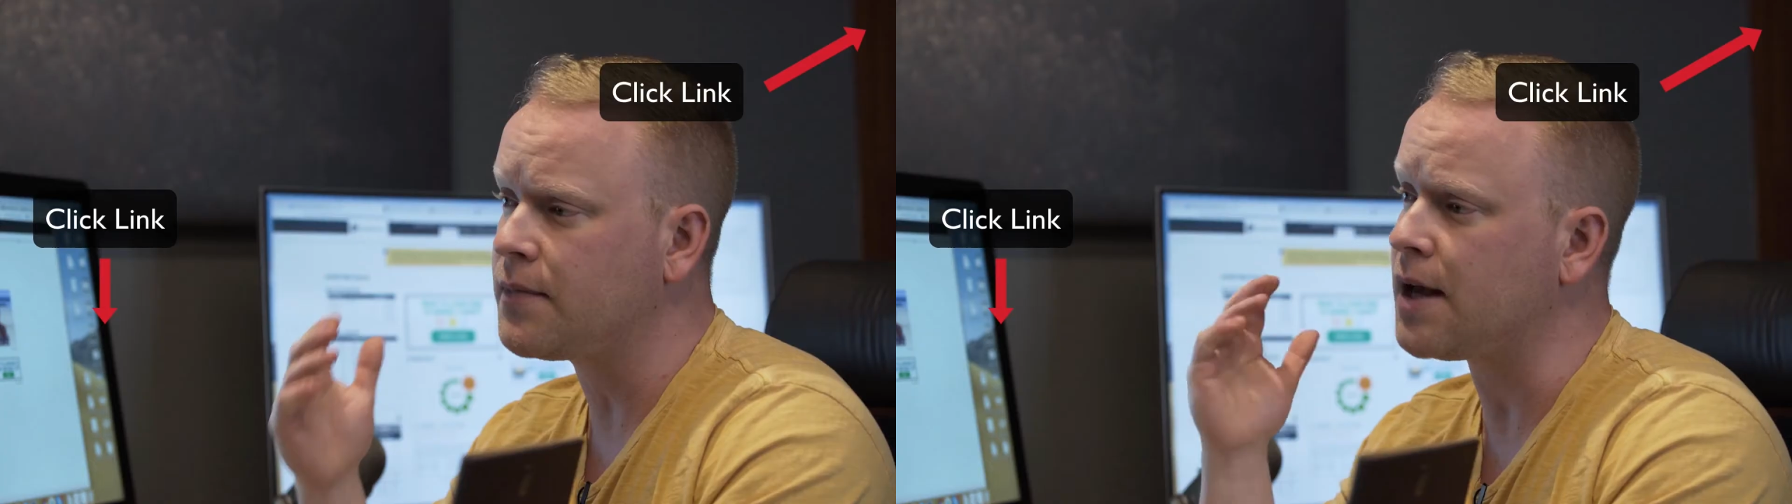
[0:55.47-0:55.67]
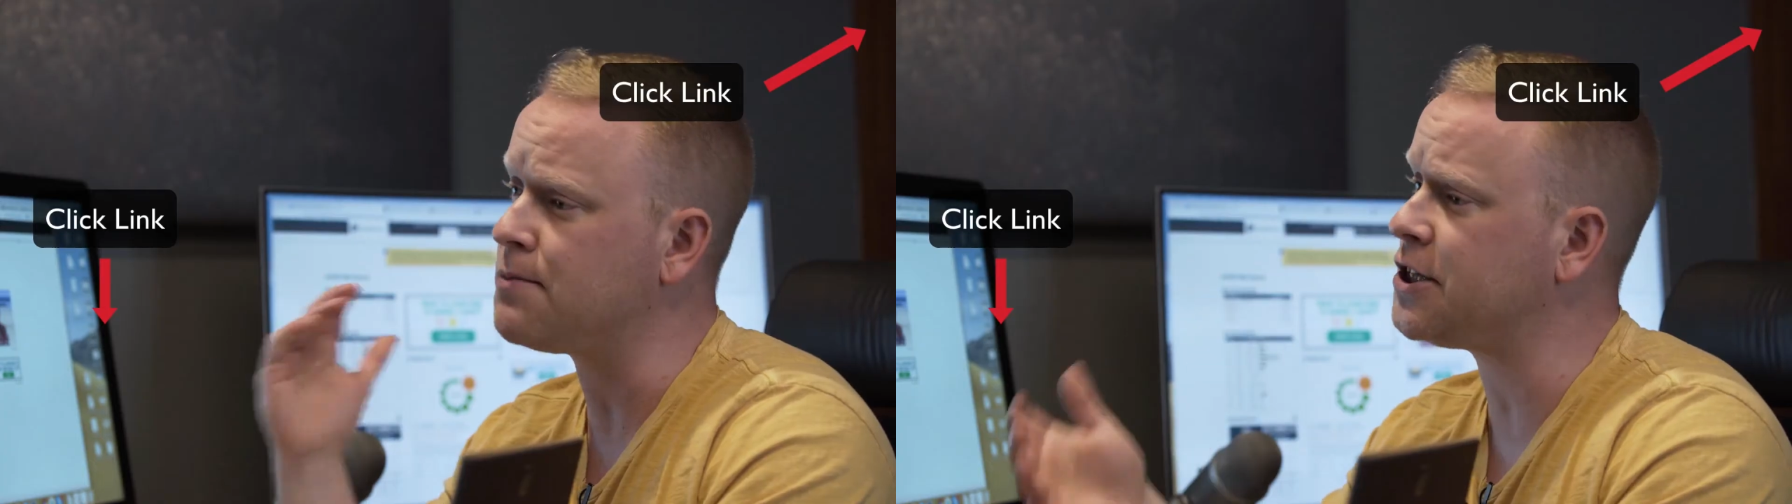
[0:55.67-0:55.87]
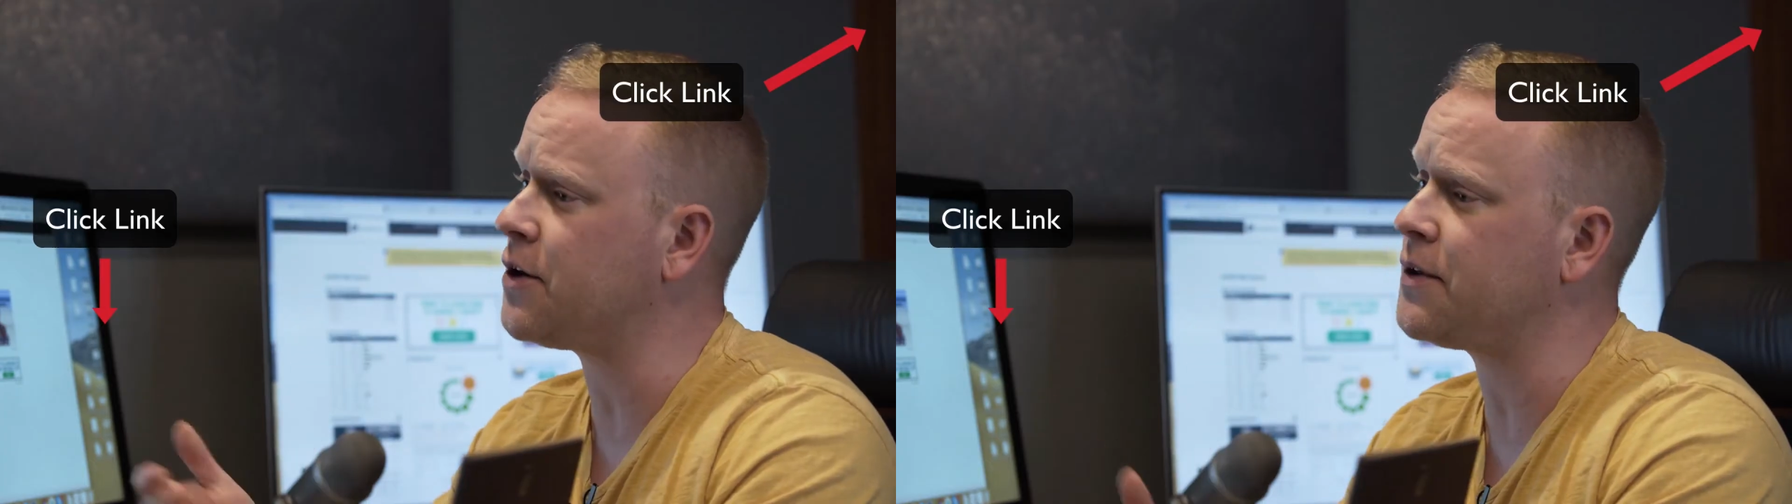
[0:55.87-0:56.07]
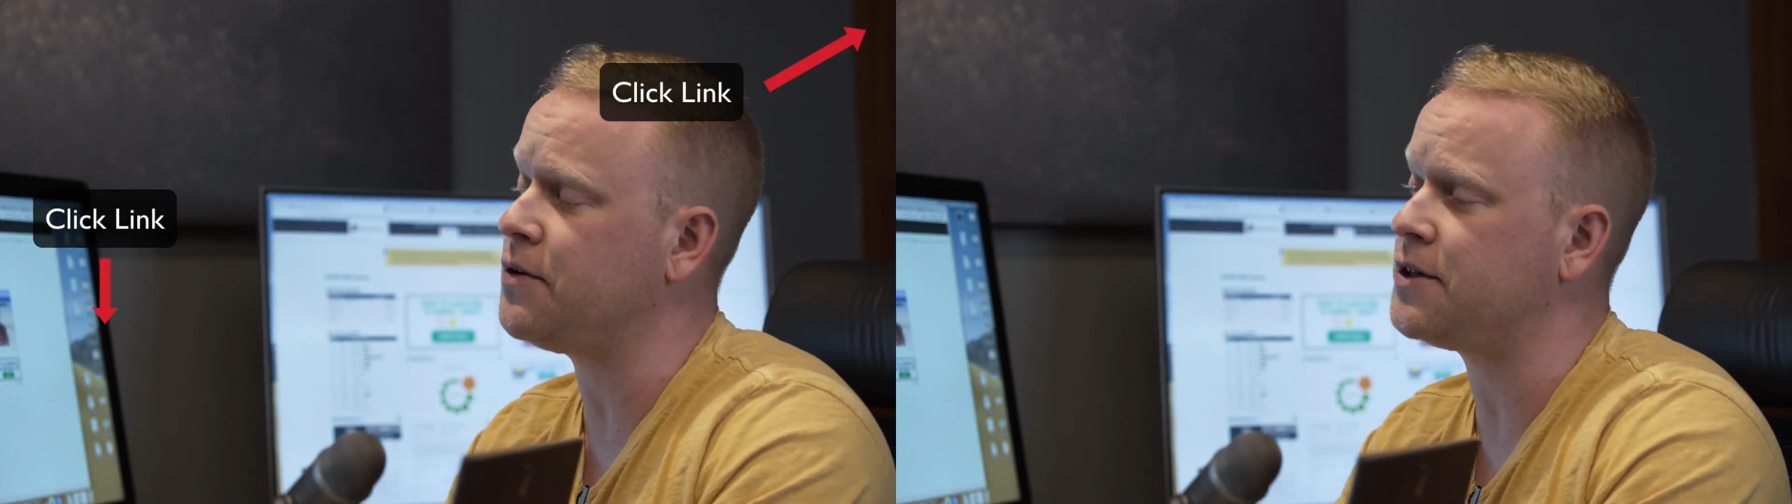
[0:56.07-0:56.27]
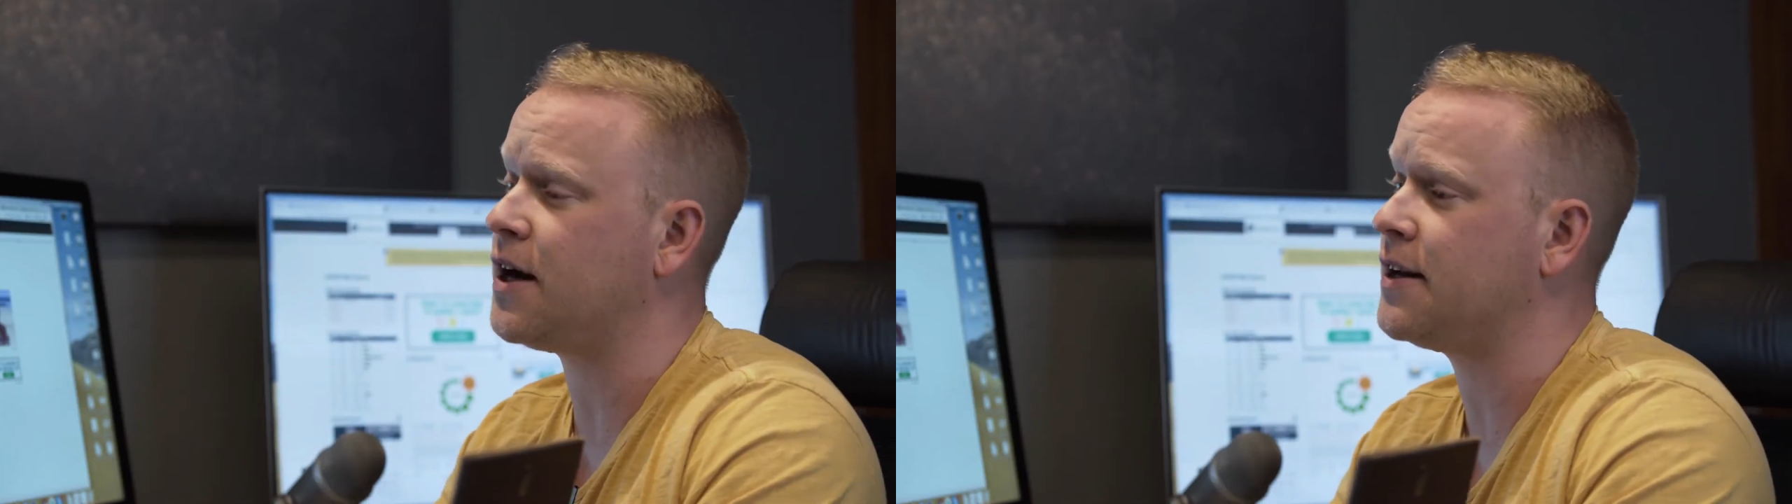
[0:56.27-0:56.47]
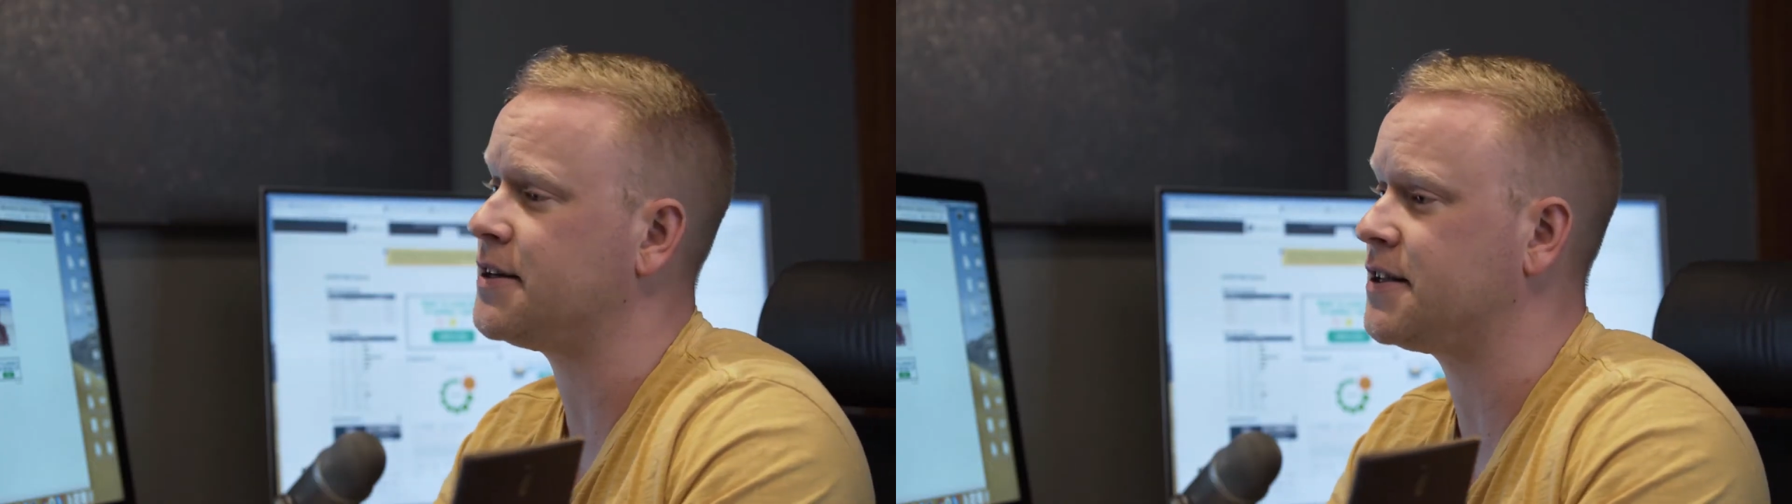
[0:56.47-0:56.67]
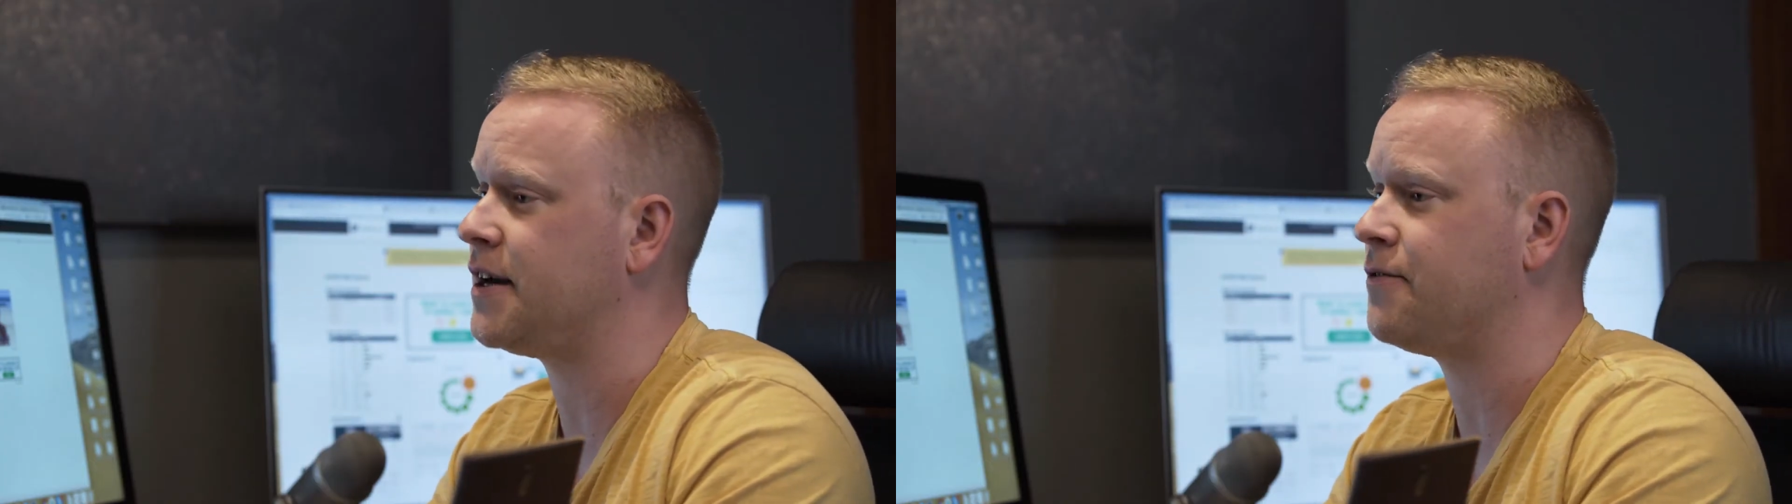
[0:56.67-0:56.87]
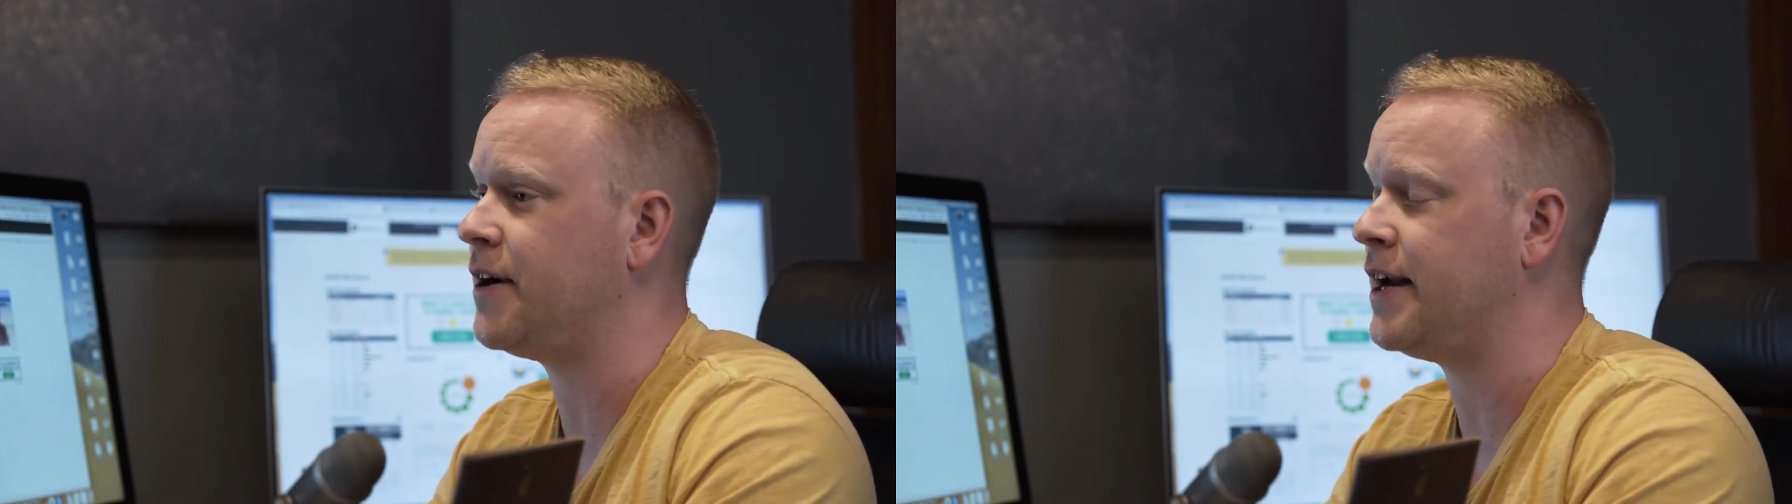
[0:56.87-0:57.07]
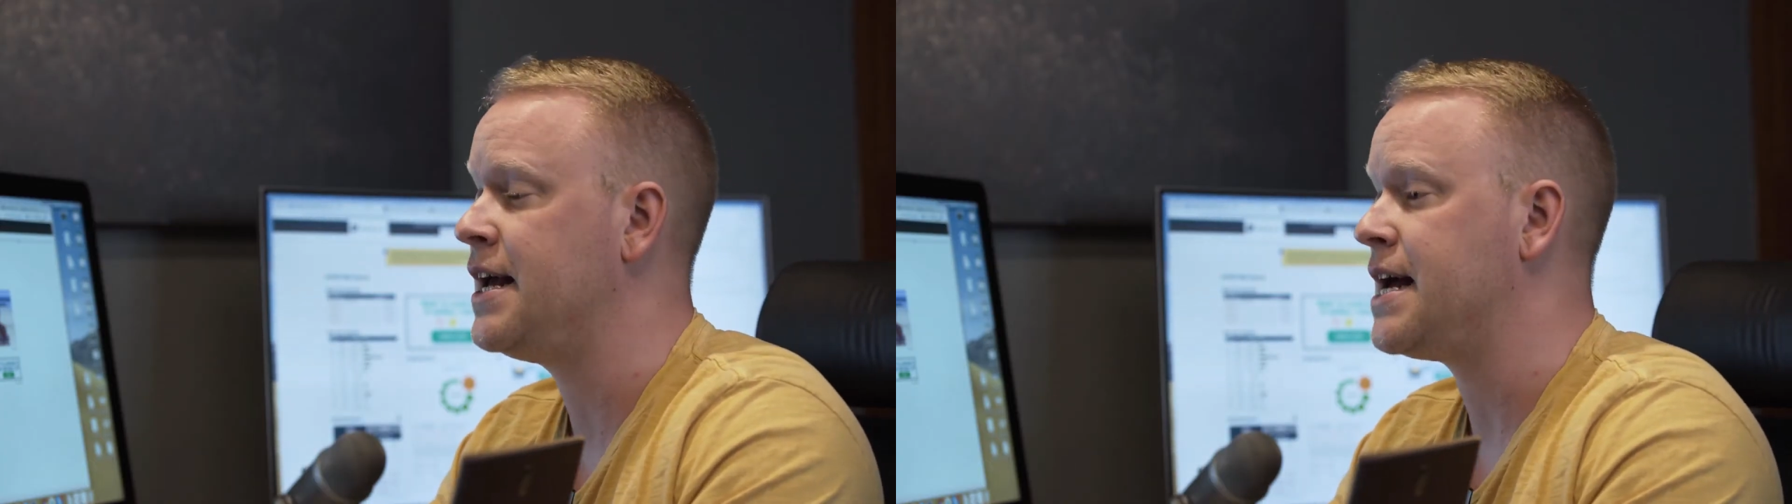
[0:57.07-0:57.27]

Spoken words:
I'm gonna share with you a ton of stuff, right?